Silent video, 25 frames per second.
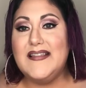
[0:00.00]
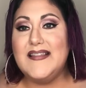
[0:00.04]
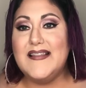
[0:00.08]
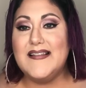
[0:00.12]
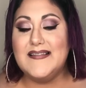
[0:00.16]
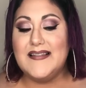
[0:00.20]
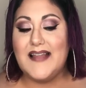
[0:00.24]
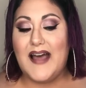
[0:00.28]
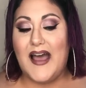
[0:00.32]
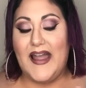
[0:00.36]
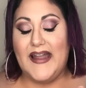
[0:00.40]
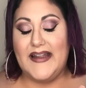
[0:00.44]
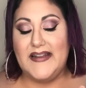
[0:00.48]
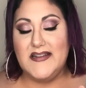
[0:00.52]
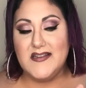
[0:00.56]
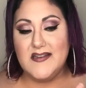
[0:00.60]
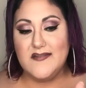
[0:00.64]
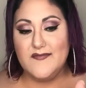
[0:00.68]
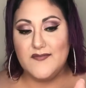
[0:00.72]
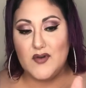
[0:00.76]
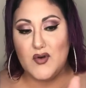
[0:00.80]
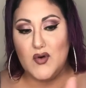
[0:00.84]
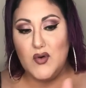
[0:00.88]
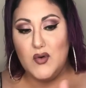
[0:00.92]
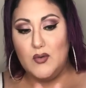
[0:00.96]
the lines
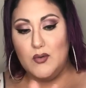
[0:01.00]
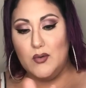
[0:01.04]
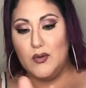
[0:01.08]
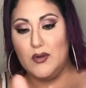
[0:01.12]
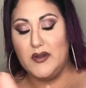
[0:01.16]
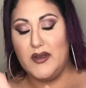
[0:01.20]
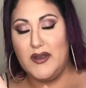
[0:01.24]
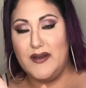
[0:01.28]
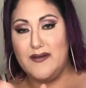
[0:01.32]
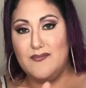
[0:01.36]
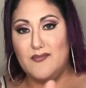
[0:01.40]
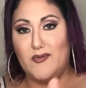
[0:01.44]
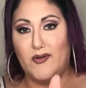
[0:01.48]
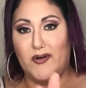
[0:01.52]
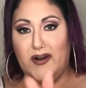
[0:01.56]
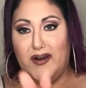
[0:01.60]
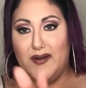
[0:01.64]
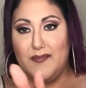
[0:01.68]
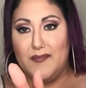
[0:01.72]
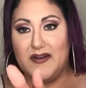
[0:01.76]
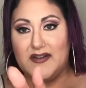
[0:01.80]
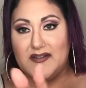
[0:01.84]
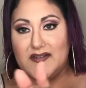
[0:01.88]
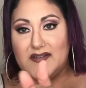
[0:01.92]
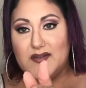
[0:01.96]
of cool and
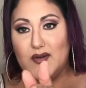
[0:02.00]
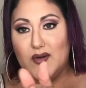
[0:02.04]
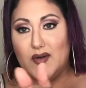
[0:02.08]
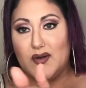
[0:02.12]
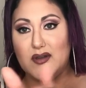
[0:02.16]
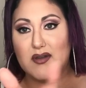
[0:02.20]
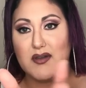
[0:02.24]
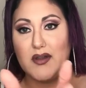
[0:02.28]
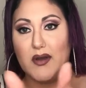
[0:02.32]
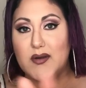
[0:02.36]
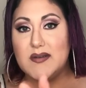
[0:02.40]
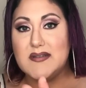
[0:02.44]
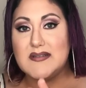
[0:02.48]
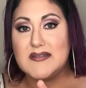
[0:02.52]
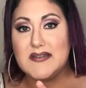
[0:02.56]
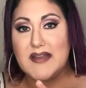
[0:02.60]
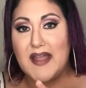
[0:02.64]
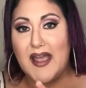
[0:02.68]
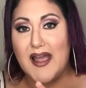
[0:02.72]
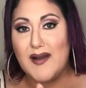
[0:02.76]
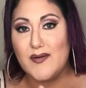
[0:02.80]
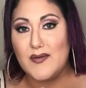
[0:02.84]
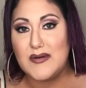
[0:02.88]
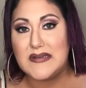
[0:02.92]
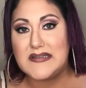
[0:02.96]
warm are so close
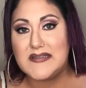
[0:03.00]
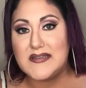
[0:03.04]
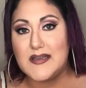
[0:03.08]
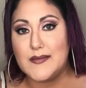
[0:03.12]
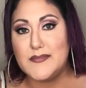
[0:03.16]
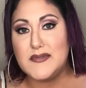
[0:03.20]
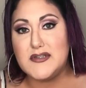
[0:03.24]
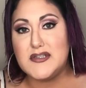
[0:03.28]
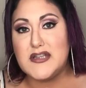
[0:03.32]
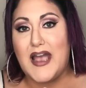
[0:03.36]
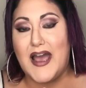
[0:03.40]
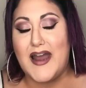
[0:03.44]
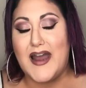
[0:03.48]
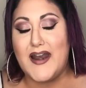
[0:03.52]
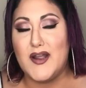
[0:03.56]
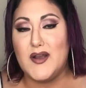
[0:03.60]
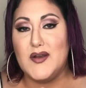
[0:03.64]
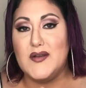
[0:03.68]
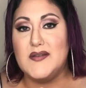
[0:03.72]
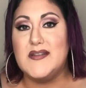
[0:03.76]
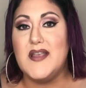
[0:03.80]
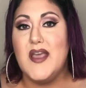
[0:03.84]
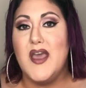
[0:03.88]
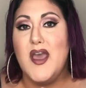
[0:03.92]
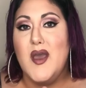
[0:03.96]
now with some shadows